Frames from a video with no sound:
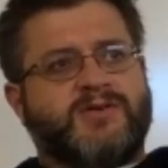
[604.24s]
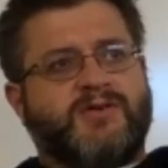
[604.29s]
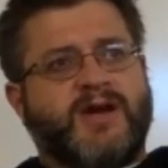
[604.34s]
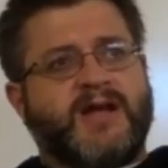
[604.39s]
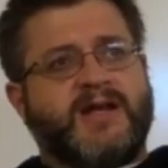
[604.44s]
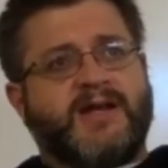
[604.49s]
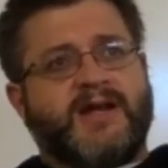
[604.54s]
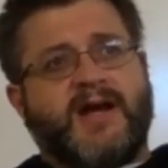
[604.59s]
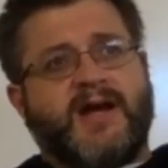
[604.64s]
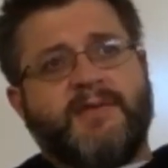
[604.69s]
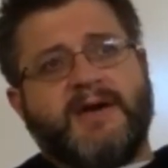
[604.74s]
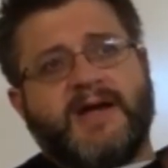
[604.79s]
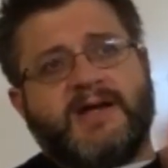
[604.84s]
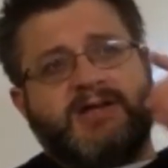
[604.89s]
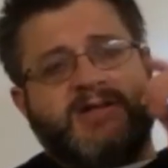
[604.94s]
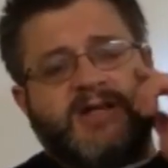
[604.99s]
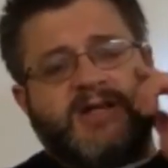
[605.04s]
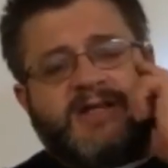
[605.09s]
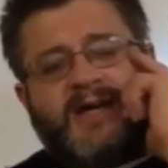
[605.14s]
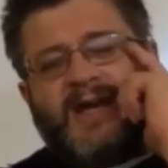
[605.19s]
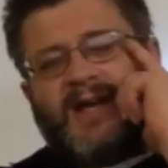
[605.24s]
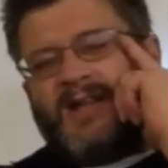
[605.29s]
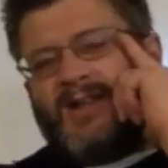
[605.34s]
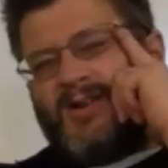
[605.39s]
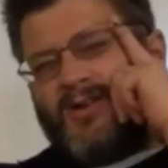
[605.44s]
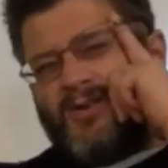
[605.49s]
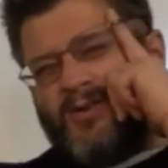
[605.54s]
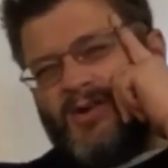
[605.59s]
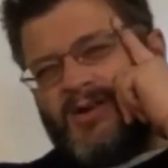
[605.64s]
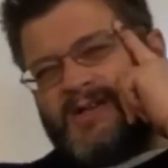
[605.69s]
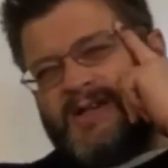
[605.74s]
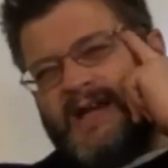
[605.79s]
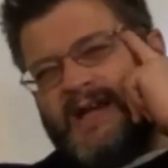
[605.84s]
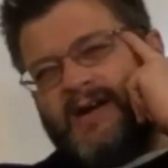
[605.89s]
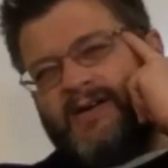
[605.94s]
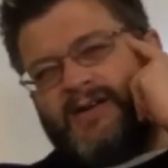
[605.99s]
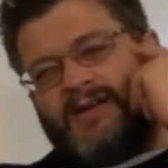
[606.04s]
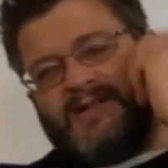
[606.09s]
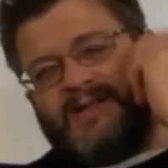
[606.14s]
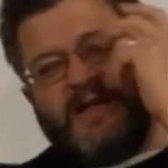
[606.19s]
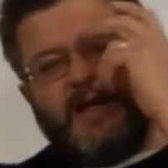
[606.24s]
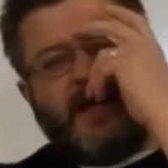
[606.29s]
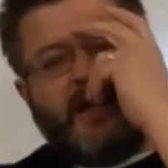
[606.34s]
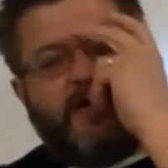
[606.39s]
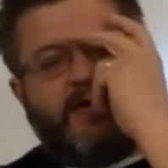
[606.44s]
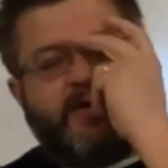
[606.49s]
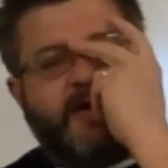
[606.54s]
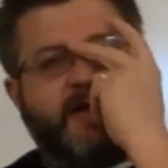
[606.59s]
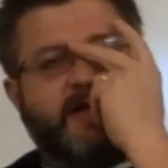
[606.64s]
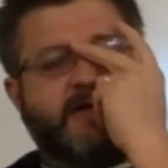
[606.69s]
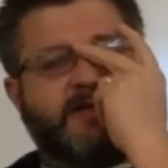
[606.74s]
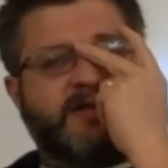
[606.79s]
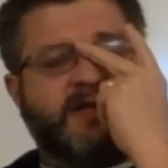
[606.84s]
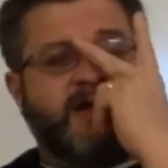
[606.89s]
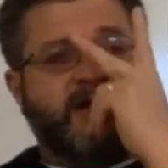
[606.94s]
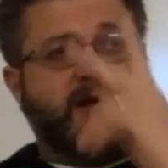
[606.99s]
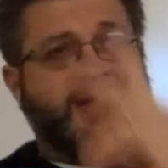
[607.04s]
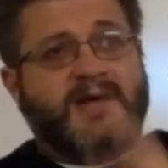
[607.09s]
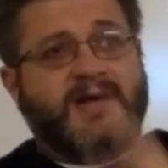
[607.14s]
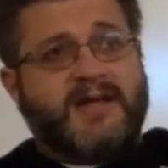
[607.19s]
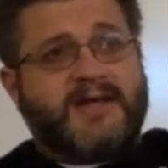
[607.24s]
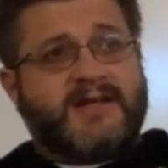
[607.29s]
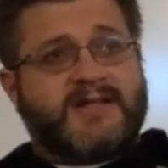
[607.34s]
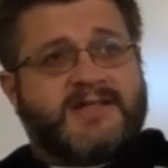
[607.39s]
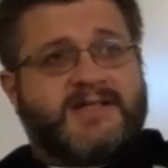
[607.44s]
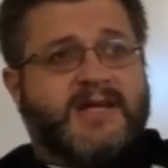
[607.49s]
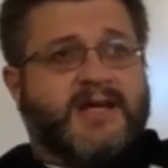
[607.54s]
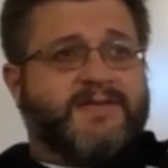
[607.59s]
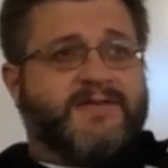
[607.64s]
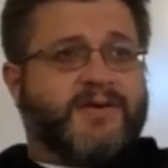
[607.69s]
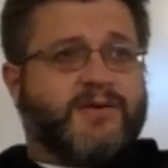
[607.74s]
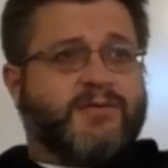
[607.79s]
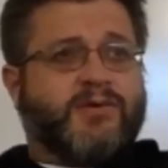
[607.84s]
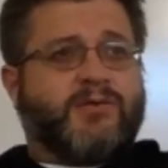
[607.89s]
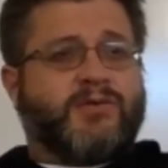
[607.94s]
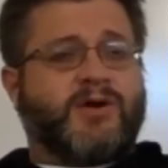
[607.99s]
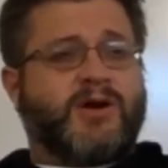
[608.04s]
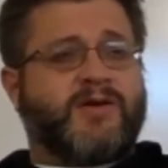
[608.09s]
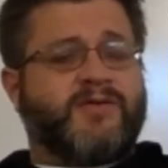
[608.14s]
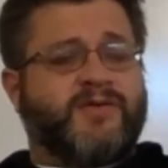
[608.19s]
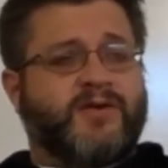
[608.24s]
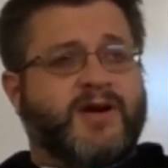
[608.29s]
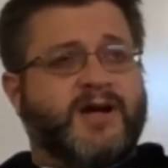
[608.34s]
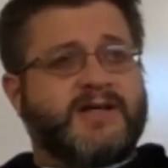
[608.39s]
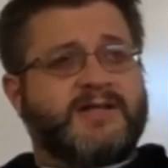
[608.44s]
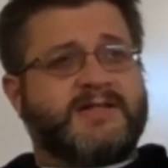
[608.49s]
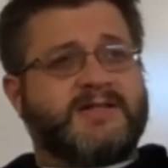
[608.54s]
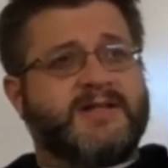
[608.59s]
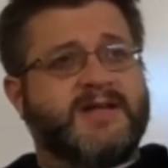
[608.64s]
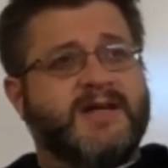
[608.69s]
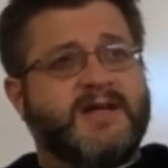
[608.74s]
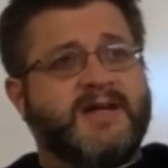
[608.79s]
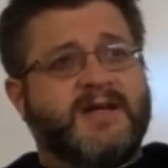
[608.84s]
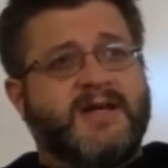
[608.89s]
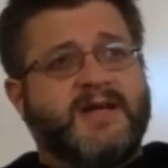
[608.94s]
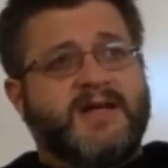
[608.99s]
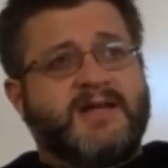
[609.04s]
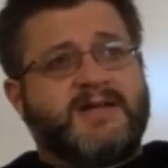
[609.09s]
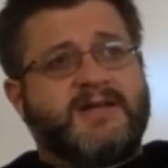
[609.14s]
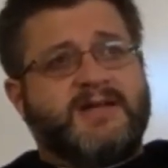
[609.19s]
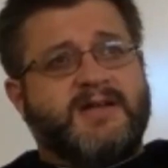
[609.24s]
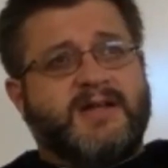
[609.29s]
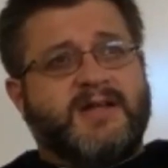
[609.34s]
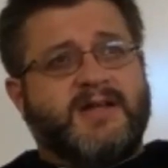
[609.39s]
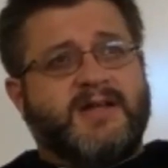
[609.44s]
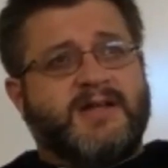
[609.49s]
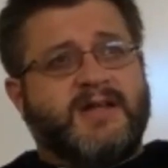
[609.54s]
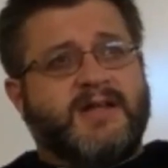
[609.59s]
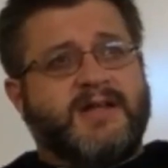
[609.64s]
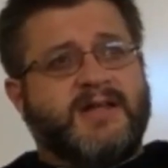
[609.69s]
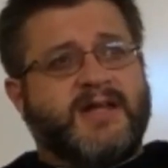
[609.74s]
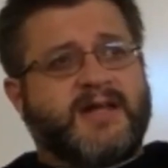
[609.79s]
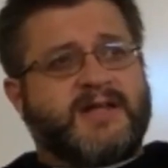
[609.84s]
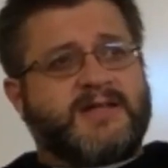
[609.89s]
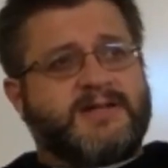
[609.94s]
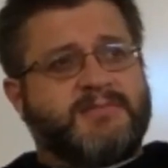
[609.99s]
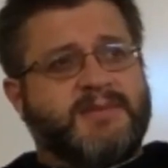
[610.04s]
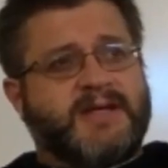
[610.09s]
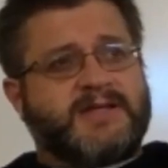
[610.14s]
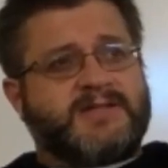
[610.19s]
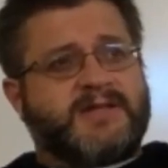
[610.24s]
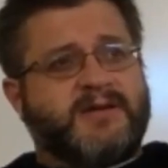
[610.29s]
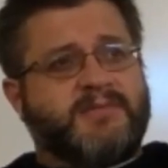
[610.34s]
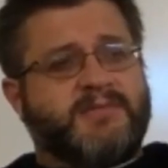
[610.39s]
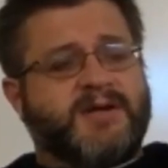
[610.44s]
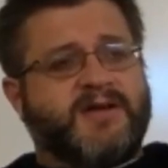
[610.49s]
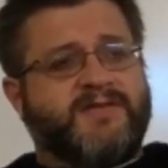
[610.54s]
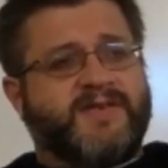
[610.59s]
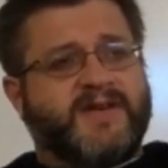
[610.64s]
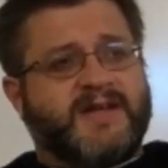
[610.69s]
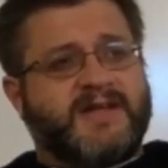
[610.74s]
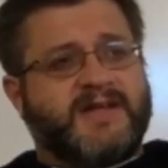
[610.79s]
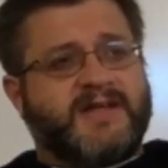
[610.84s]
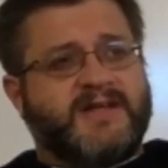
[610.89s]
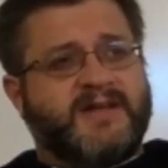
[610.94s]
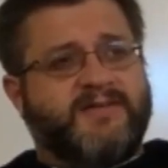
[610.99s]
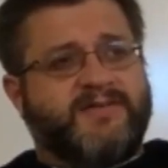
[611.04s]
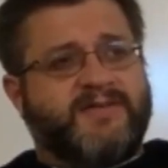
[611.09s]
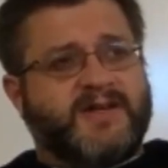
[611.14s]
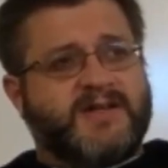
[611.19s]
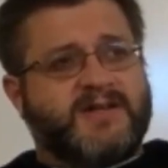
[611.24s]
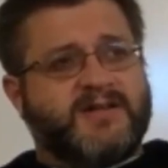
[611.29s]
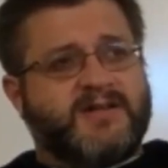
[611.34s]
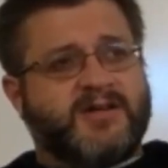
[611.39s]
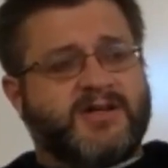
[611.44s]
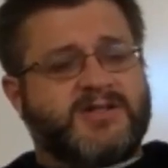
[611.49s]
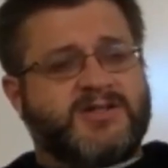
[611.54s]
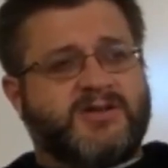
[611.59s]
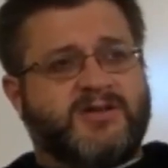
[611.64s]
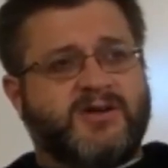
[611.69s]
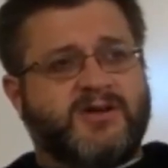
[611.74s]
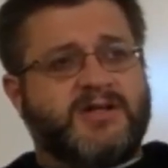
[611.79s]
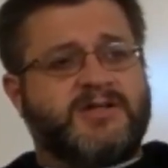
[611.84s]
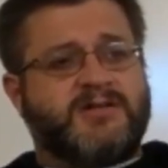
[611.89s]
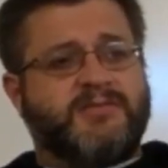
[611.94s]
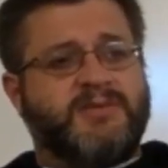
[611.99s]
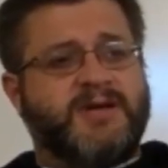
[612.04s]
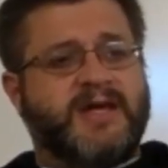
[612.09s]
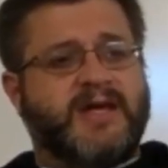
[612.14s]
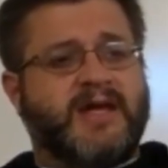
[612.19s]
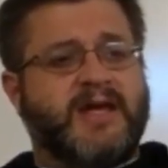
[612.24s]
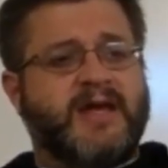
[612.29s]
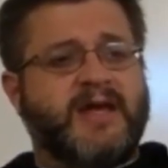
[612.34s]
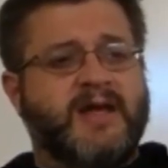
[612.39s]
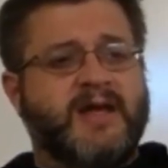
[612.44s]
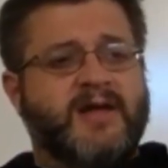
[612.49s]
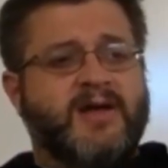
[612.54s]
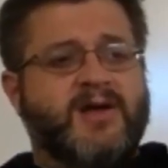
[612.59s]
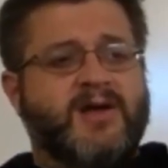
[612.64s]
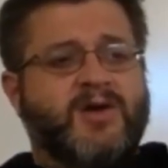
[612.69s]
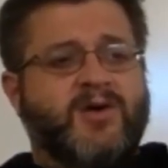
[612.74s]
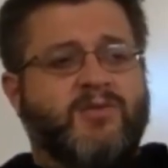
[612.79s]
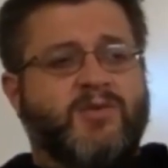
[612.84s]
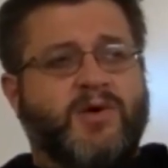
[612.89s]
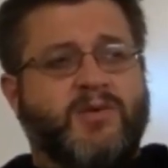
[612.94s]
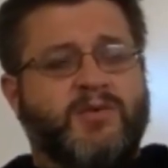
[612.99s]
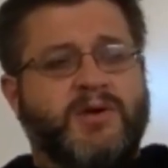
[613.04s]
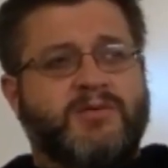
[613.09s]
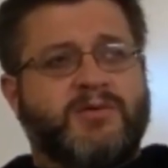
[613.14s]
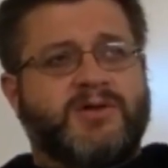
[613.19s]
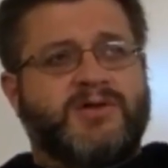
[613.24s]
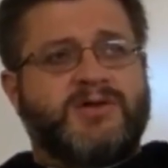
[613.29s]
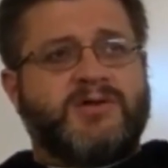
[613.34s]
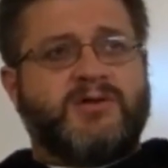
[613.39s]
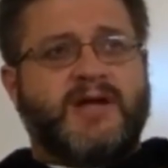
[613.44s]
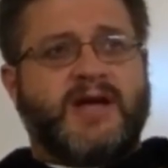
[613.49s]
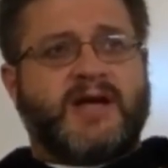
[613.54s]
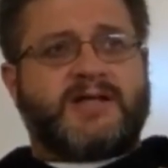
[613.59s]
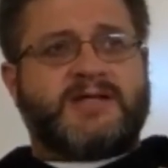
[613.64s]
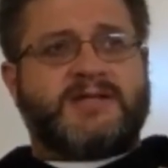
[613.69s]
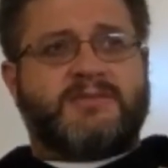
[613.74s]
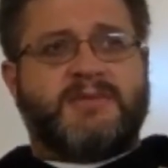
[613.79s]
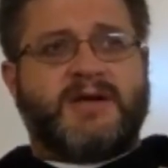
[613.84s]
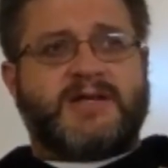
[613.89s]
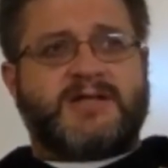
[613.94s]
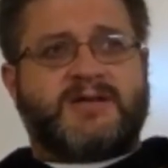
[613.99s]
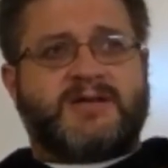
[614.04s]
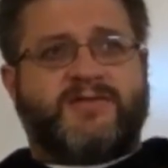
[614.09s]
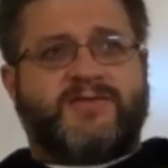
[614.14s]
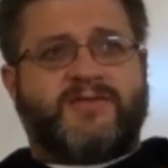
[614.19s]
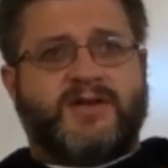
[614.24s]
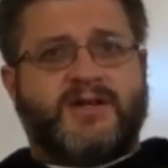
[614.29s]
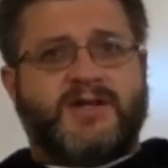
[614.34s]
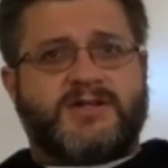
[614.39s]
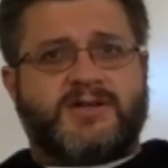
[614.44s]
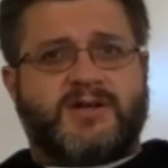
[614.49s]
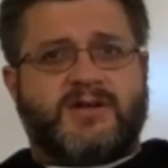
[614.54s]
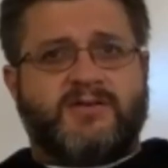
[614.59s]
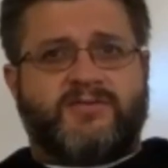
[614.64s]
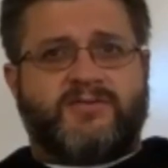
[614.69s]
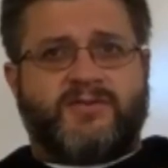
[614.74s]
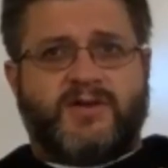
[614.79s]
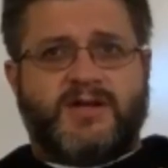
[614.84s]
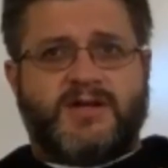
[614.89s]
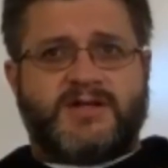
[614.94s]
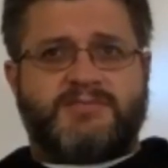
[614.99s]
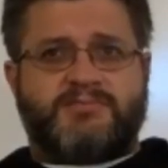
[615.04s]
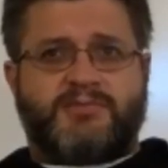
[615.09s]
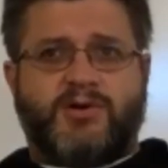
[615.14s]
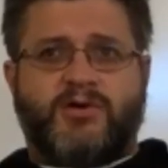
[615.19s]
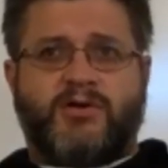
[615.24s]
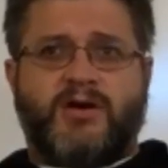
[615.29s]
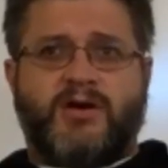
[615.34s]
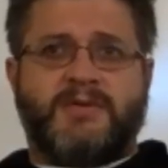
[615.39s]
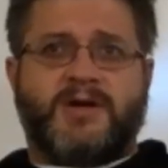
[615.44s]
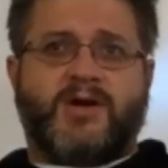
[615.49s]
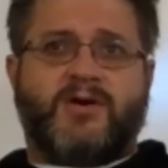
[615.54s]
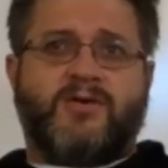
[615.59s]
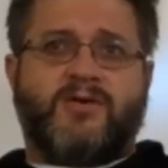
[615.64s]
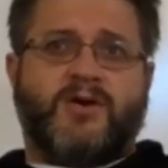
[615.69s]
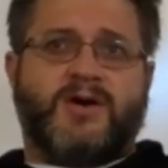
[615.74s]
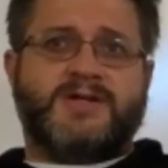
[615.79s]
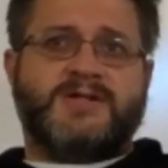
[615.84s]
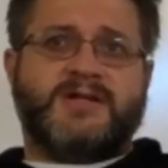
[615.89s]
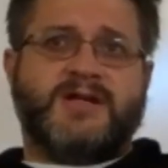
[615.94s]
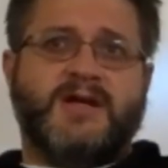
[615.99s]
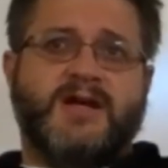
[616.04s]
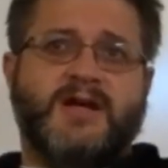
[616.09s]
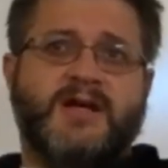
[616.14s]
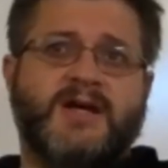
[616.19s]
great. And I'm actually taking the course now to see how it is, to see if it will work for us in next semester. But if it looks good to me, what we will do next semester for this programming course